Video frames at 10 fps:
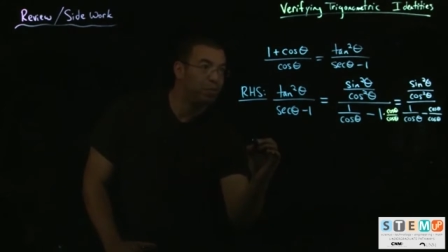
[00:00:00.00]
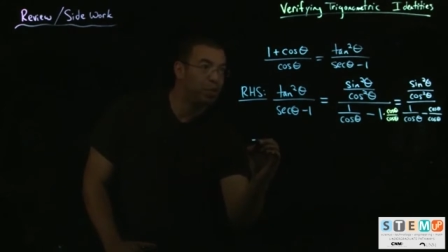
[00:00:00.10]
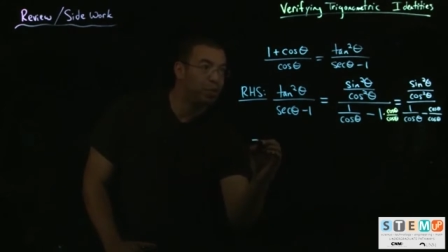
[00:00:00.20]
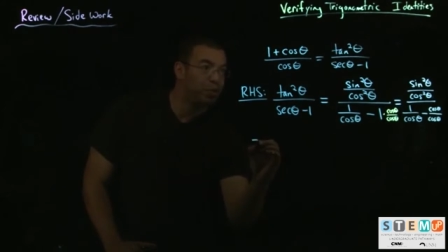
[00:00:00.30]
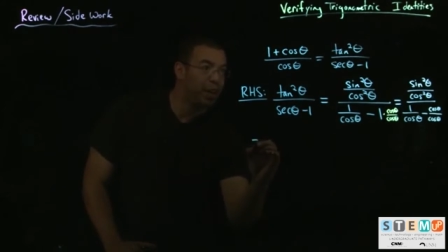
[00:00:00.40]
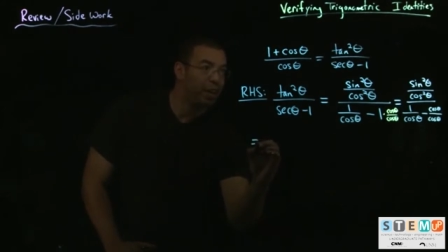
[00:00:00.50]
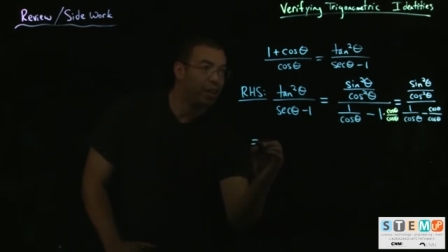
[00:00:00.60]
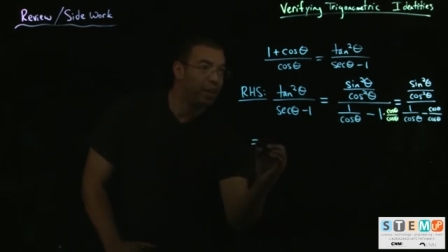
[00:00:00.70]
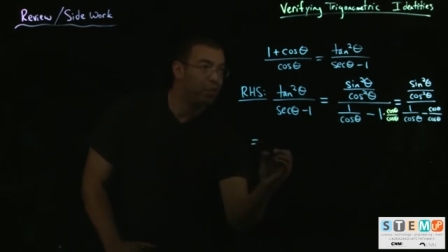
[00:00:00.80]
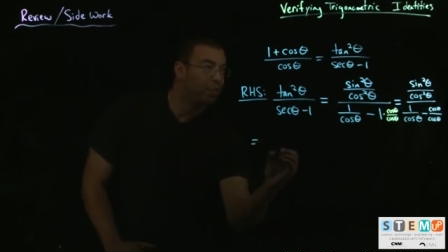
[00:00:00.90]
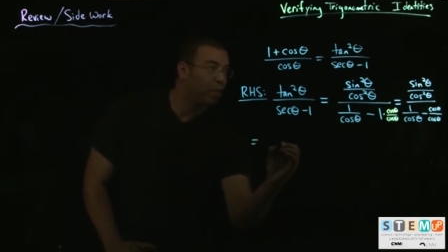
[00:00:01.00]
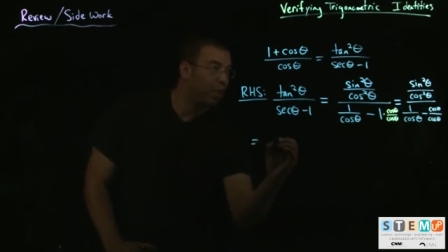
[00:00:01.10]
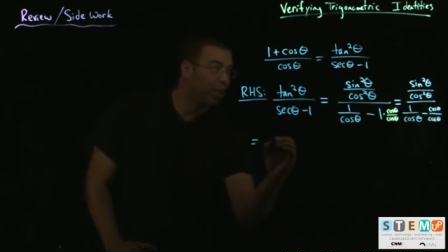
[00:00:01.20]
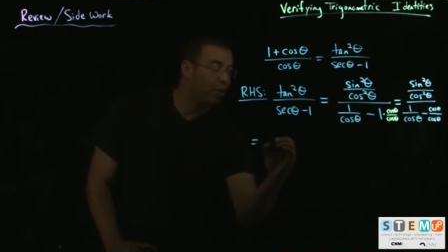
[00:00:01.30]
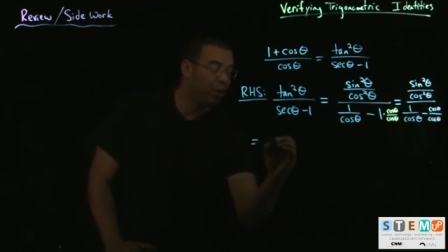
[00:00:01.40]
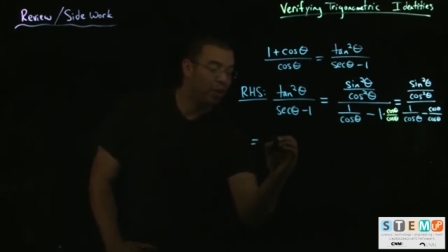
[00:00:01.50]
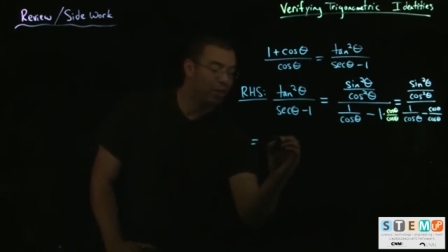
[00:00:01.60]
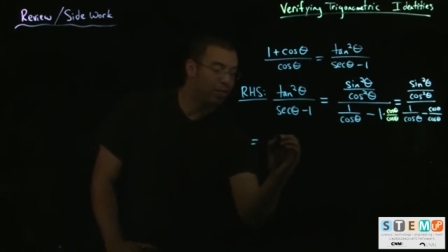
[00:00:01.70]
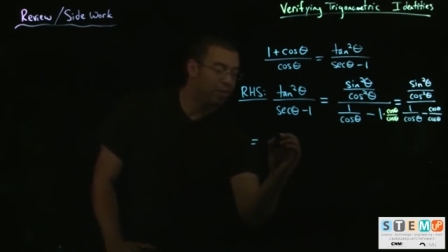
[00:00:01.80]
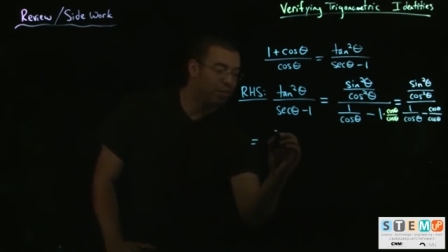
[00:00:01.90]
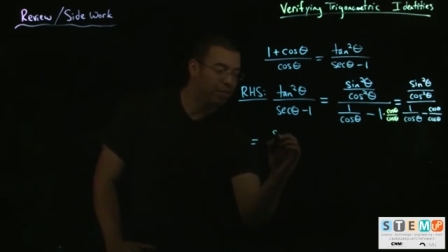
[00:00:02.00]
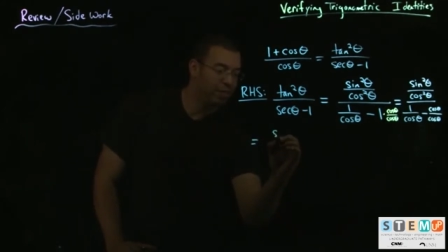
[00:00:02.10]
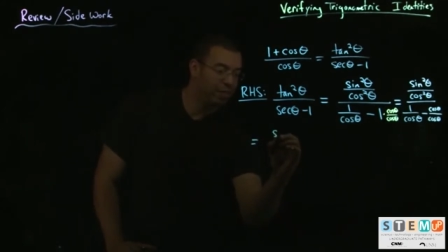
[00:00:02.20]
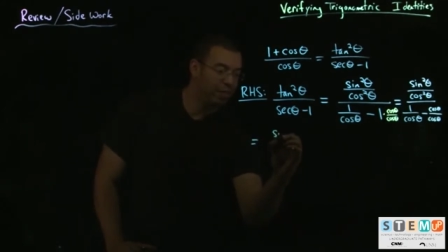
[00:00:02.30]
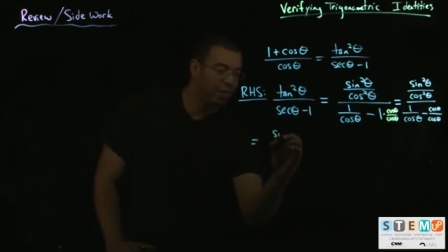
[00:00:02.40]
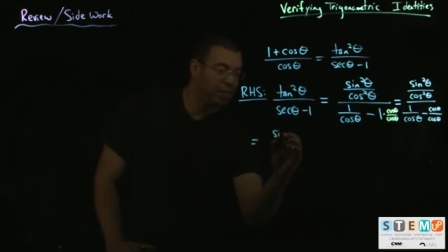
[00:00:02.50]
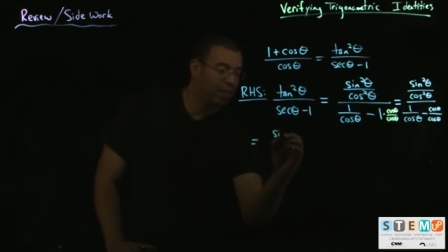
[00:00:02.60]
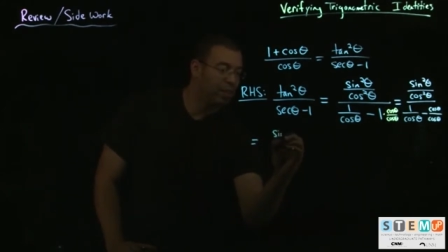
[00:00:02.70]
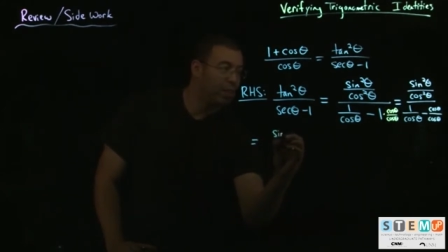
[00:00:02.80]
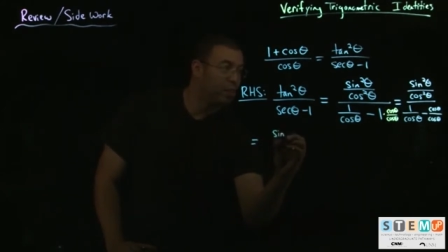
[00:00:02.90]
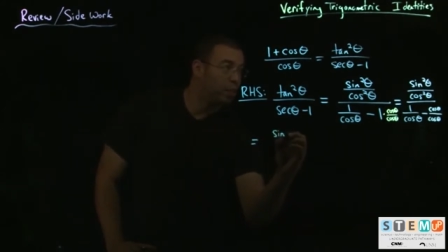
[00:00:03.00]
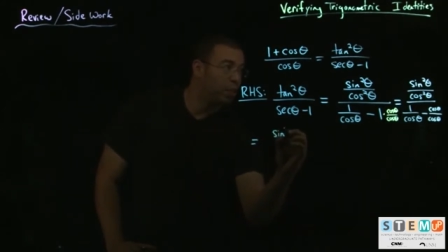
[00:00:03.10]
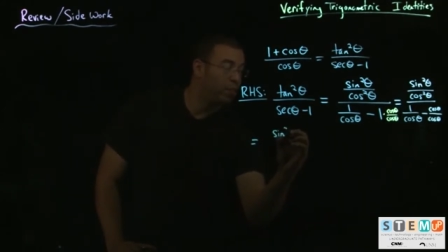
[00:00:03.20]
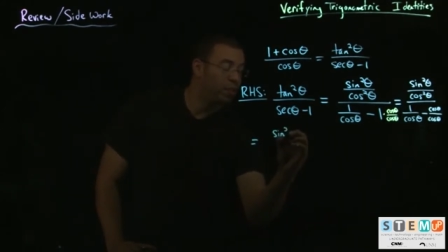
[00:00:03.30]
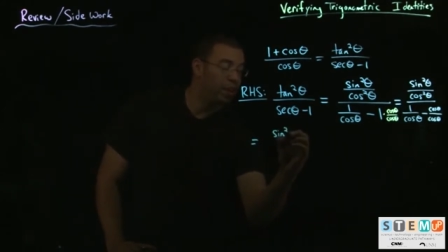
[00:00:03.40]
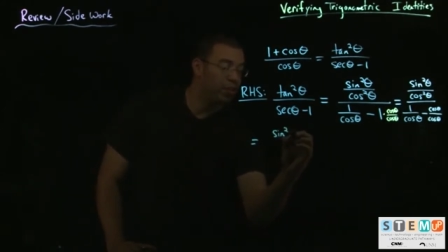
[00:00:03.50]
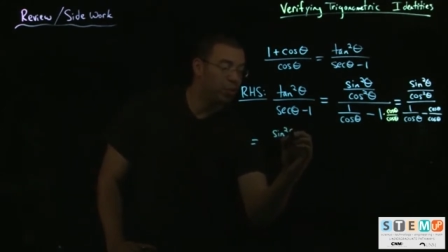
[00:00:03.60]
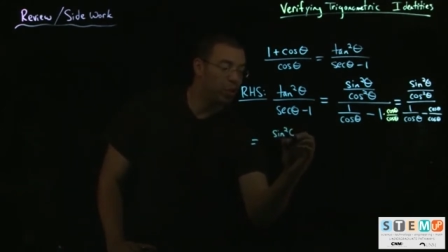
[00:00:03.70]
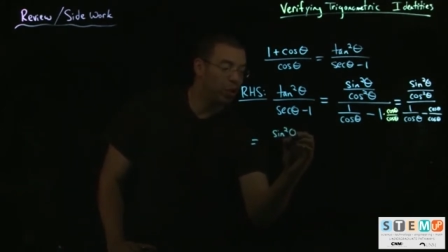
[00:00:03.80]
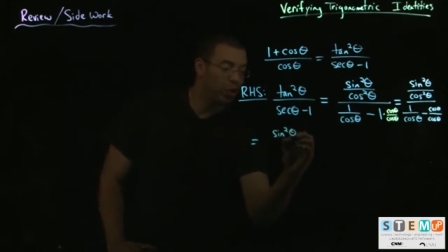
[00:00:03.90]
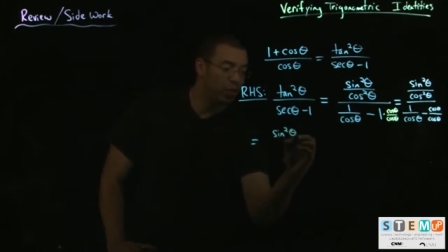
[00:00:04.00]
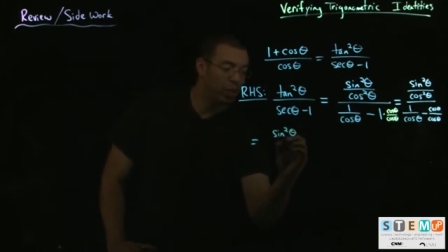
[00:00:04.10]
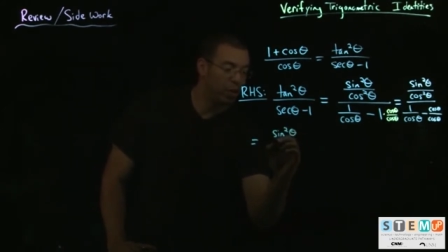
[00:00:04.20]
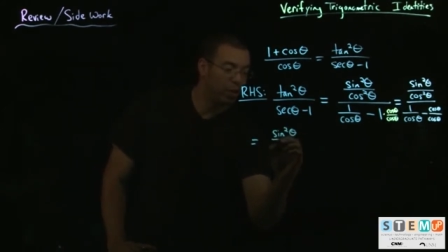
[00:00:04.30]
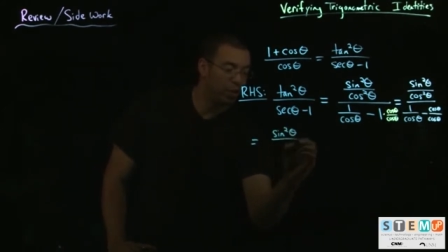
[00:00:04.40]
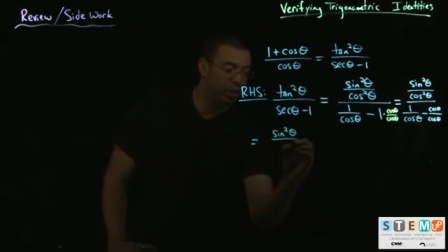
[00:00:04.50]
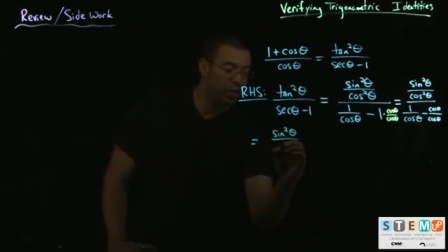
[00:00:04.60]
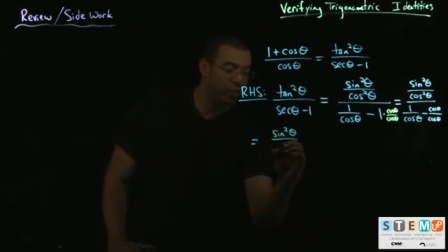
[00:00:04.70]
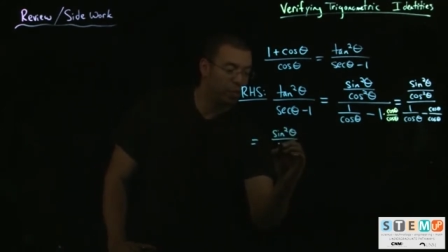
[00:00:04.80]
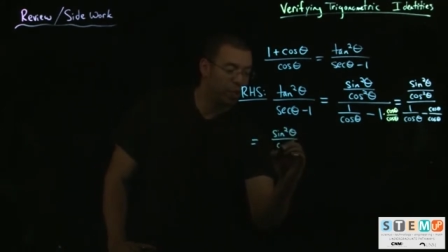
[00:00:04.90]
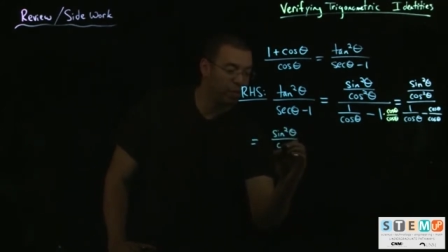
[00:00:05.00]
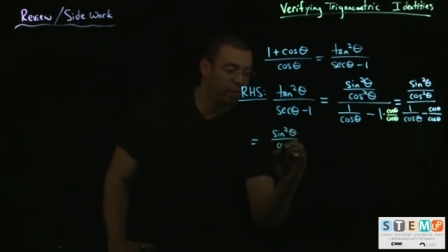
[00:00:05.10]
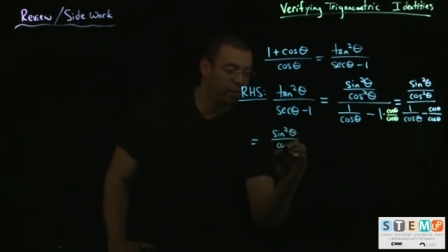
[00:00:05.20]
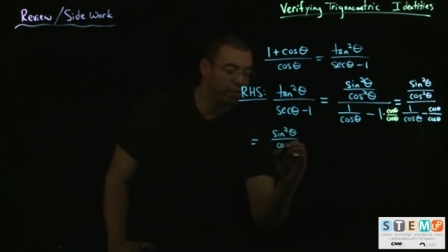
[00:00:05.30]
move down here before I go off. So I have sine squared over cosine squared.